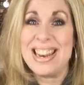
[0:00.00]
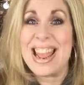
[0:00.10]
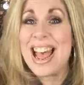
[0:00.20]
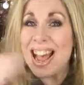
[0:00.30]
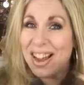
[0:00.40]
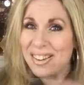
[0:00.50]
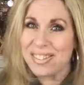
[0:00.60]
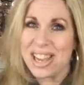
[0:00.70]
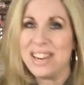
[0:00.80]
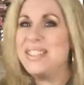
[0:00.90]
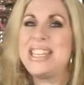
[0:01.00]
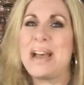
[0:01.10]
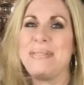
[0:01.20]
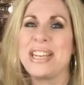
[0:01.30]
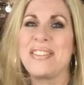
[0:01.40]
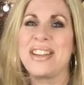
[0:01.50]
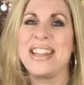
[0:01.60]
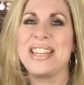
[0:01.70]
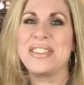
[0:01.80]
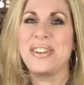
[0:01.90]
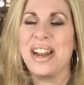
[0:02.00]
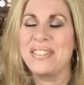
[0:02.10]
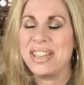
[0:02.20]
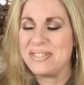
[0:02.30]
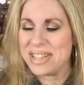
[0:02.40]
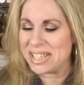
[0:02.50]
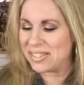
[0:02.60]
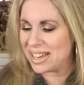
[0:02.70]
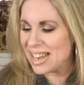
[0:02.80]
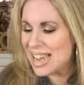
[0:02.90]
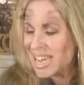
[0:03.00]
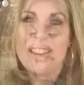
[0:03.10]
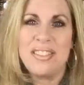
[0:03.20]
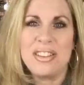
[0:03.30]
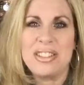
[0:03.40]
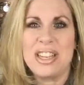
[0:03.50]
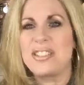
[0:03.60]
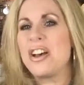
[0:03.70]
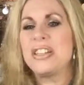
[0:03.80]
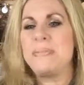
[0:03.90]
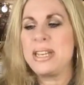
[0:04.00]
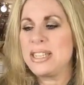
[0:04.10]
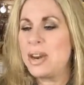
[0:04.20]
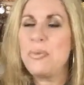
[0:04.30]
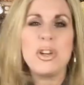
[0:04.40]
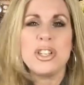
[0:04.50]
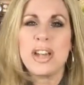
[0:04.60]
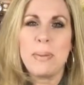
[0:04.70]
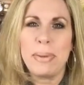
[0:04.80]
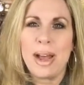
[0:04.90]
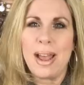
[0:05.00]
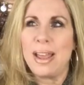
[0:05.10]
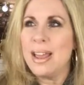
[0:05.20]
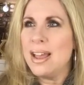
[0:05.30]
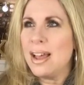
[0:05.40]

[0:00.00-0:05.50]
now I'm kind of adapting everything to what I'm gonna be doing. A lot of those things cause me anxiety. What should I buy?